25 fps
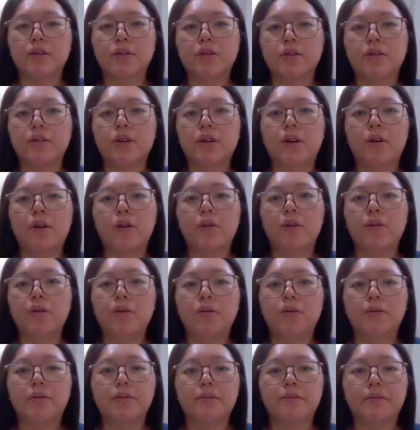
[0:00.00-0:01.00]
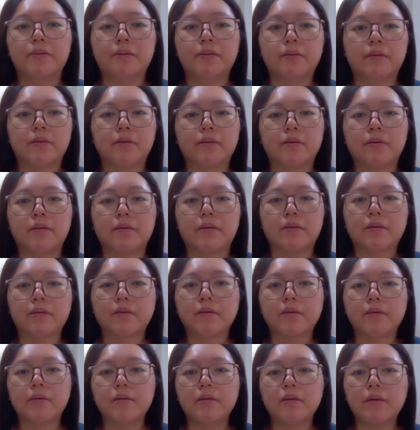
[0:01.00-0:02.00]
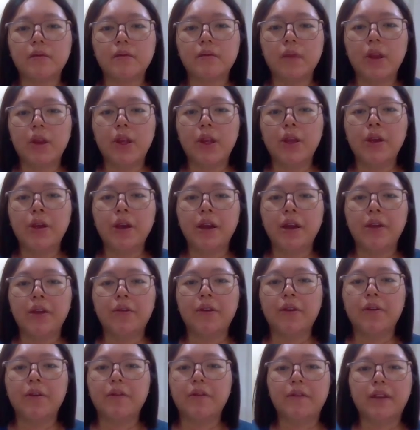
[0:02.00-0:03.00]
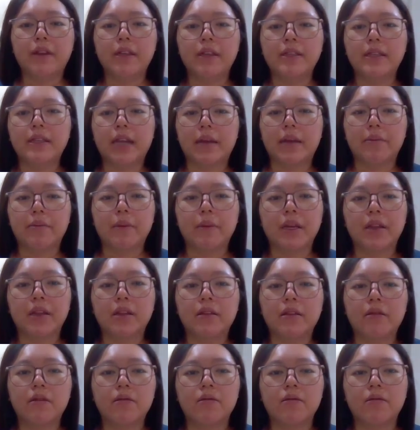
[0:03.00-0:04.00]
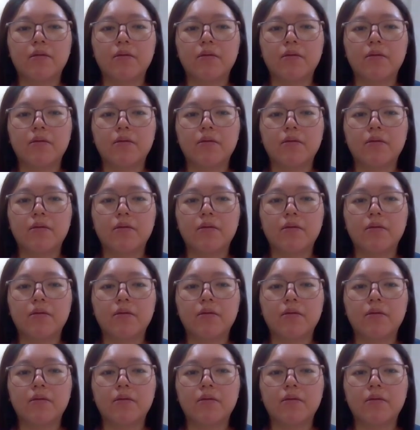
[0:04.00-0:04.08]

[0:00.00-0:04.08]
So do you agree with this statement?